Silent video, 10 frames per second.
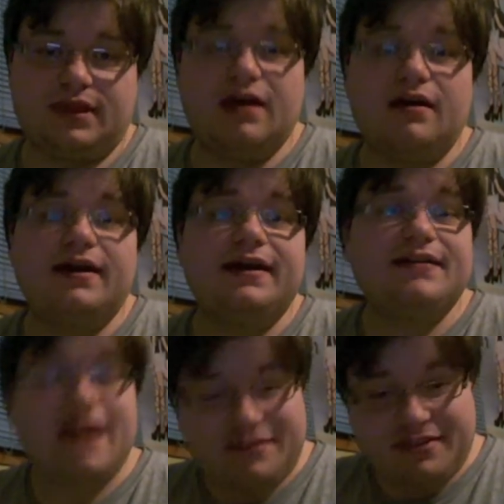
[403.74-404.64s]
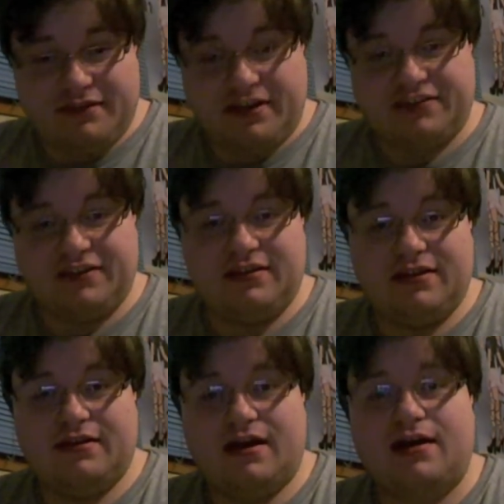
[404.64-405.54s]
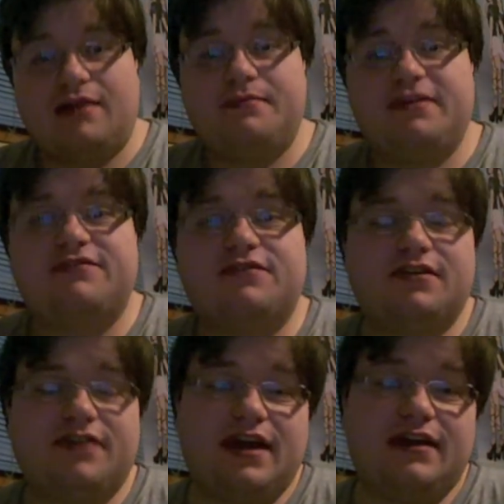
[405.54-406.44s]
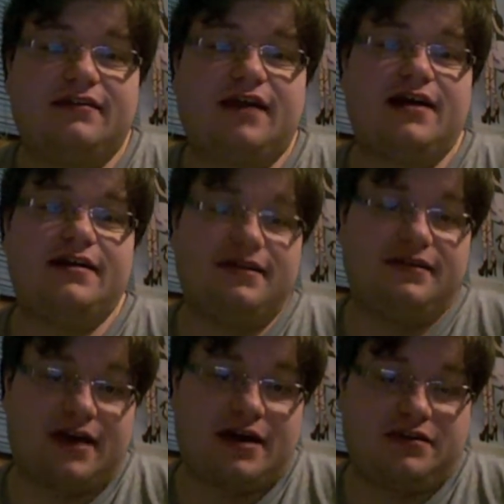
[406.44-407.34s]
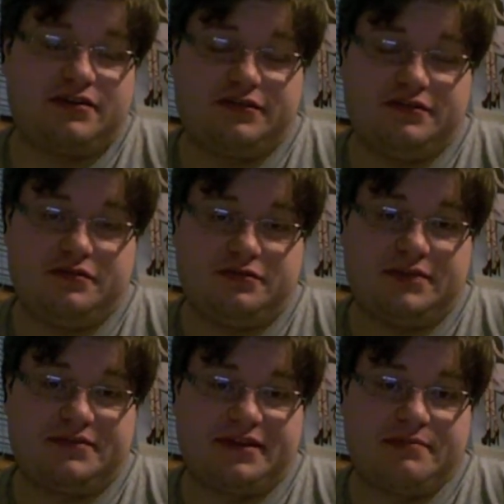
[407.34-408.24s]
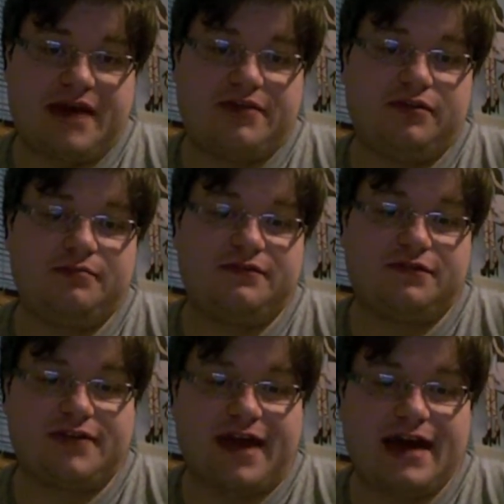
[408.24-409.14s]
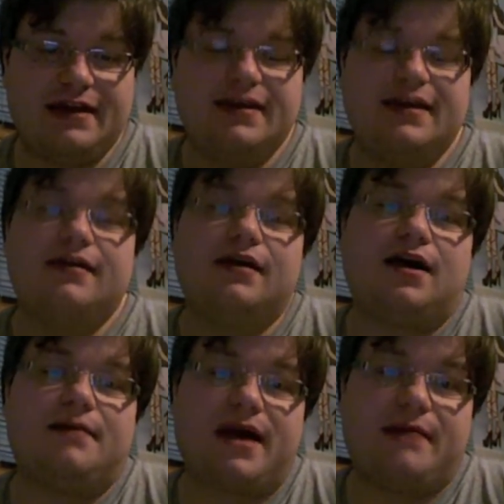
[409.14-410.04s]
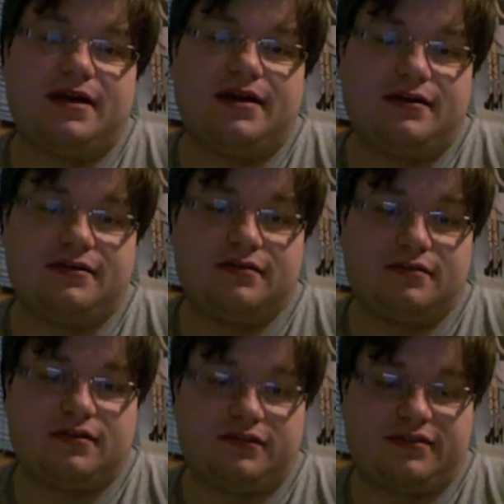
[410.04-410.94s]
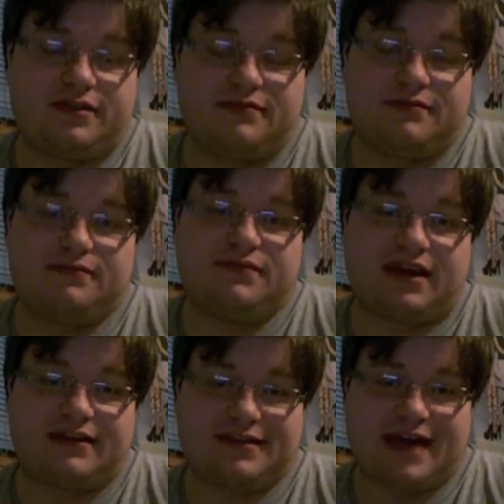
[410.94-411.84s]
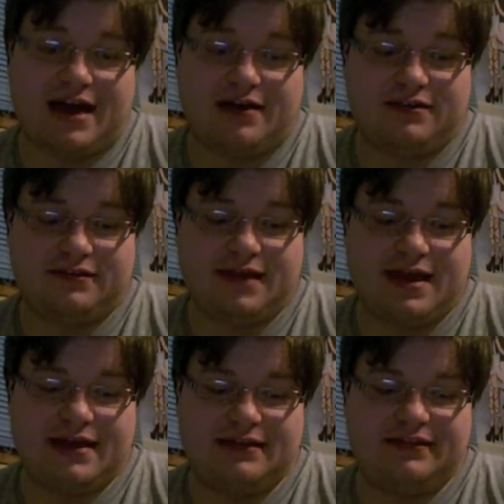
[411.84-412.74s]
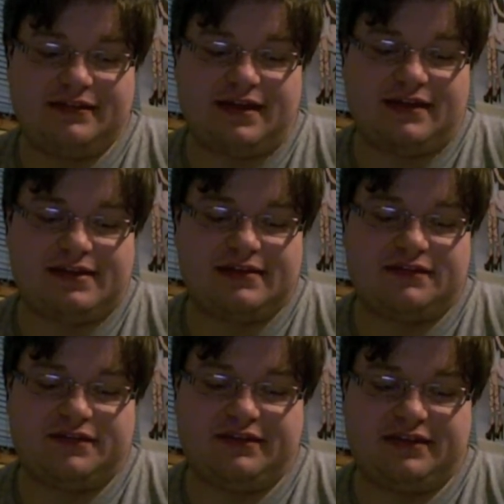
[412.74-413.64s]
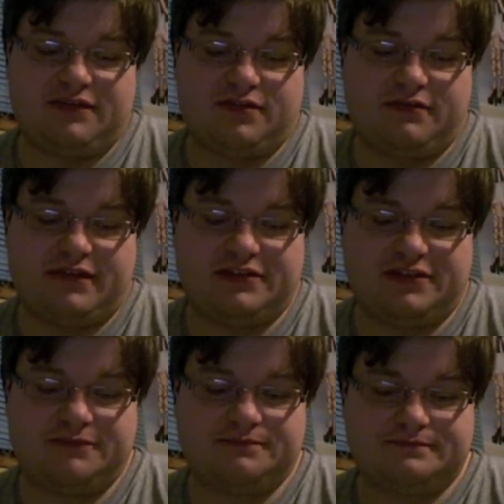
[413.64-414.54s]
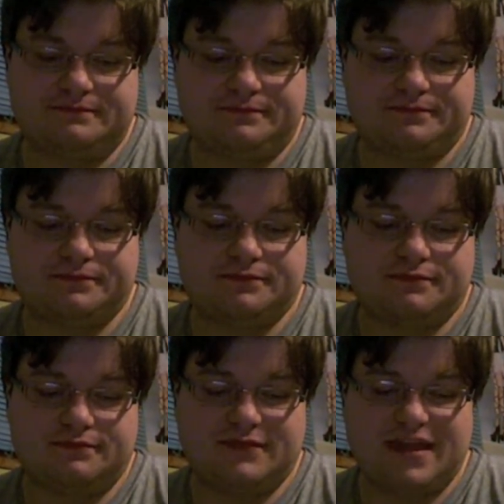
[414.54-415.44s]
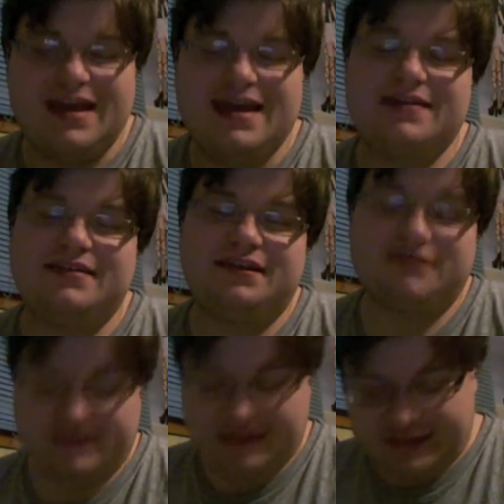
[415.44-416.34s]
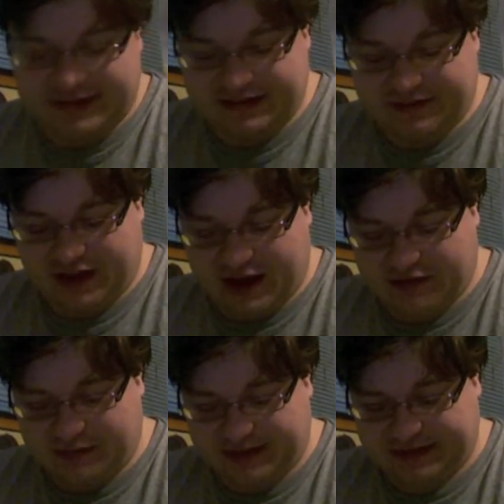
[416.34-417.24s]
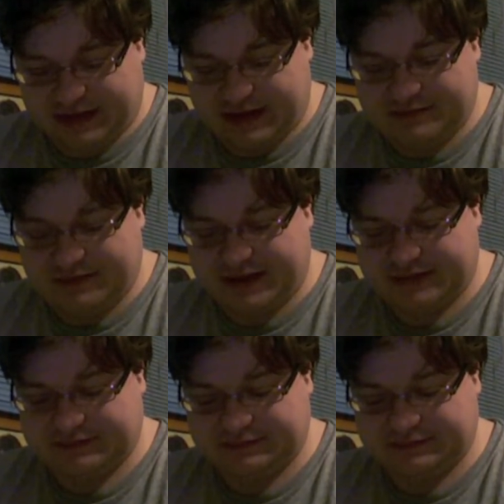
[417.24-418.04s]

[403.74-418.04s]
Okay, now to the eviction. Um, before they cut out to lip sync battle, before that, um, Emma goes to the, talks to the house, and she says that Tiffany is safe from eviction. And then Tiffany says that she felt out of place again, but